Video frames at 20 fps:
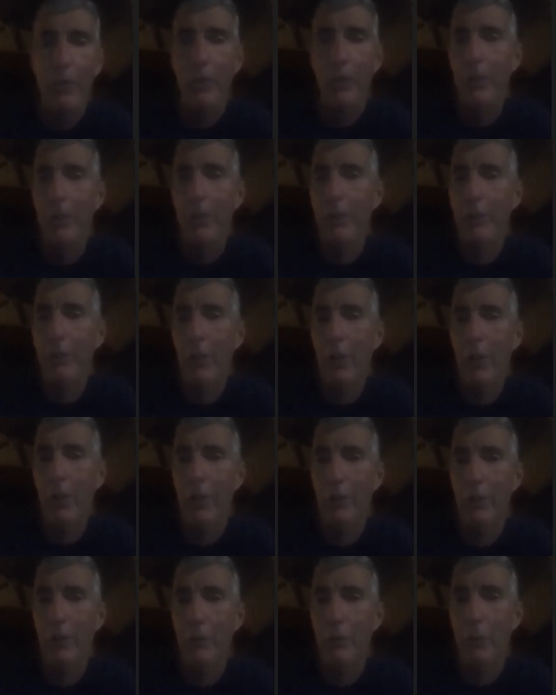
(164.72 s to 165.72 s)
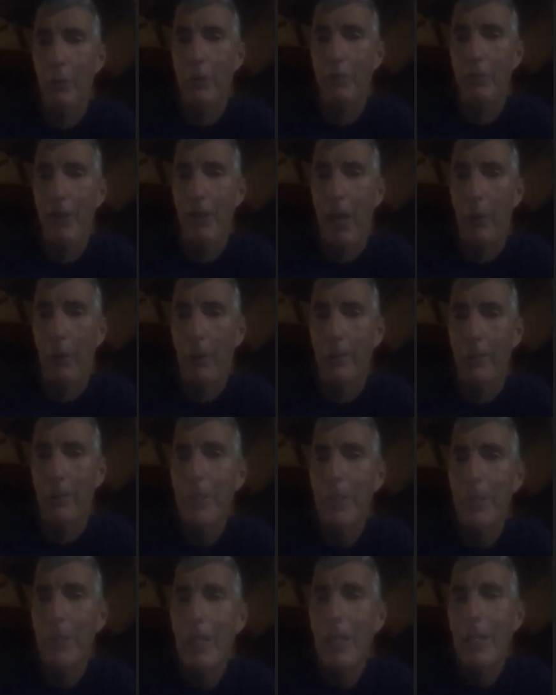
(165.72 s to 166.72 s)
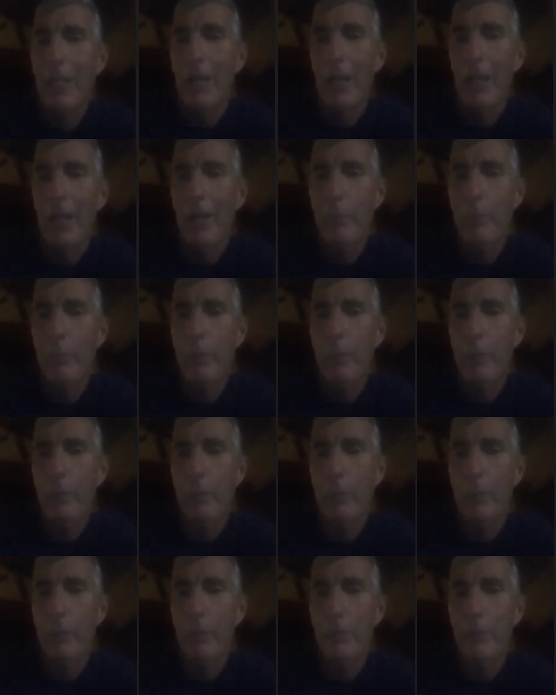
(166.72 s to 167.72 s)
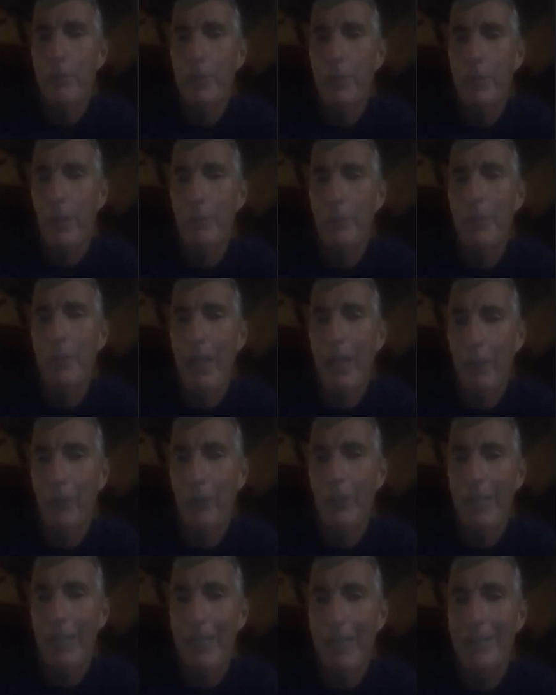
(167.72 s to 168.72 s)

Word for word: on this call, who's one of our uh, people who've come together in